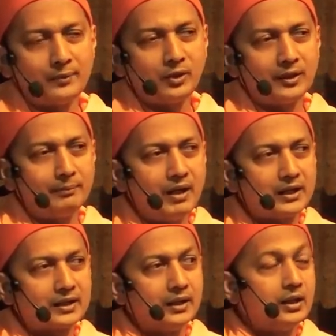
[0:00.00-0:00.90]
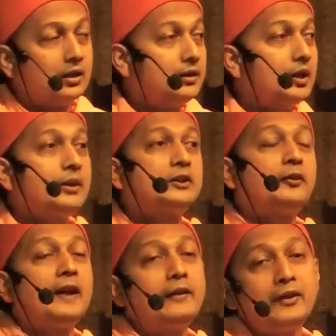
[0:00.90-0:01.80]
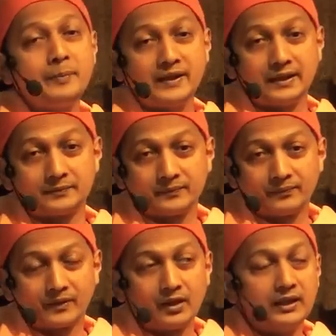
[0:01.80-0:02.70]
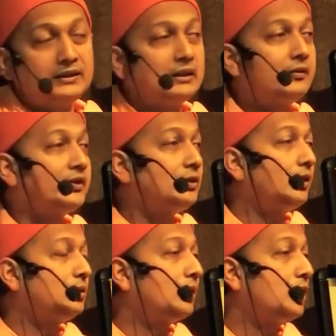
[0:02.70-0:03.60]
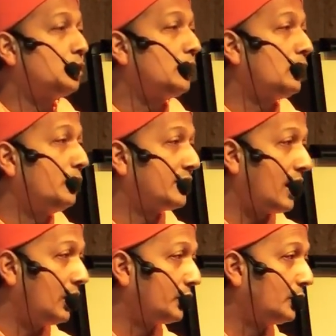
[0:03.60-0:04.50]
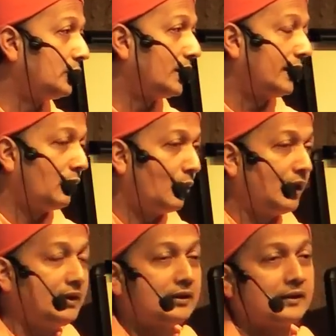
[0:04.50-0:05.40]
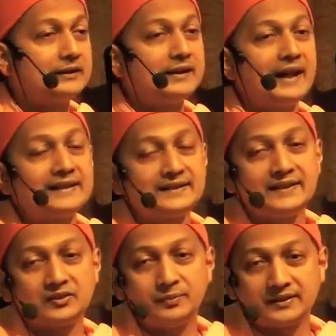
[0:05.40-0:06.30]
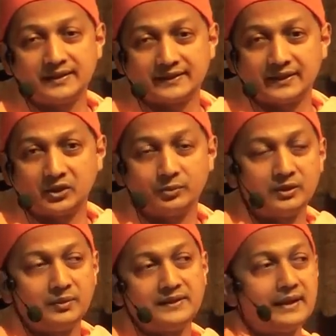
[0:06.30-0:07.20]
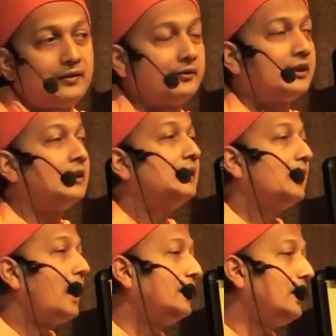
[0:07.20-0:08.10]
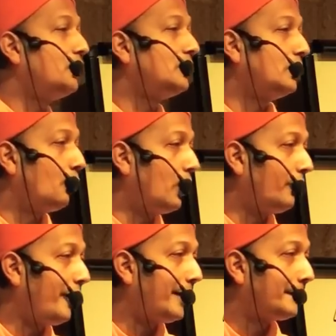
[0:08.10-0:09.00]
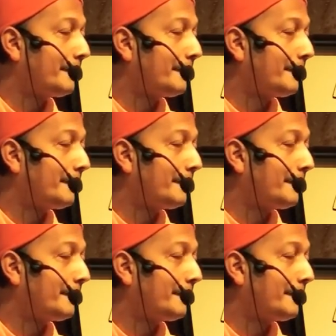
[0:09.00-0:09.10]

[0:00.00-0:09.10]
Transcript: You're a monk. No, it's for everybody. The Gita was taught to Arjuna, who was a householder and a warrior in the nastiest business that human beings have ever engaged in, warfare.